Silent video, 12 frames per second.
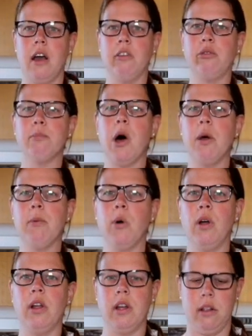a small
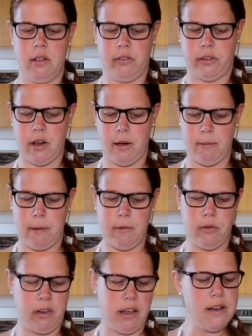bowl. This time I'm
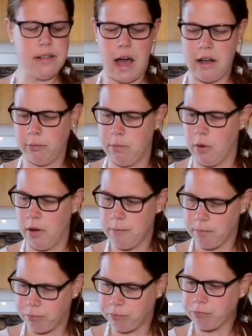using a glass
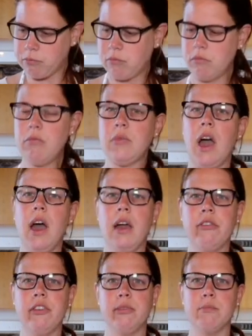bowl. I
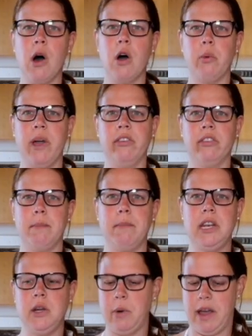have a small whisk, a
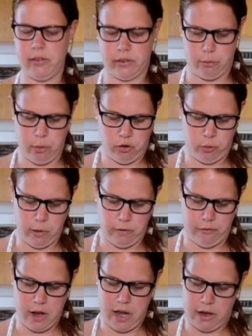mini whisk, which
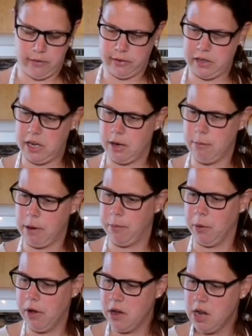will fit nicely in my
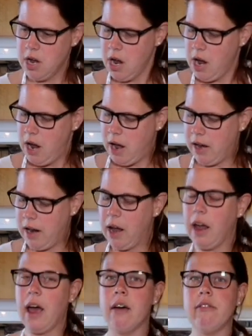bowl. And
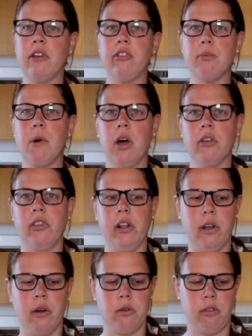I have a small
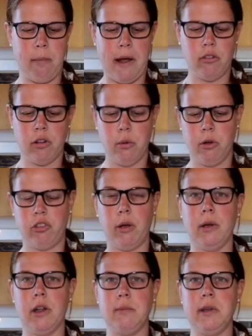silicone spatula, which
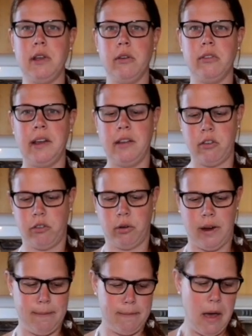I'm going to be using to
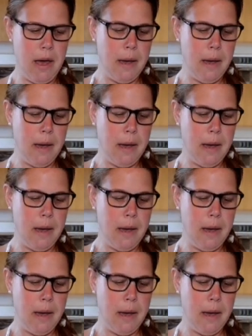scrape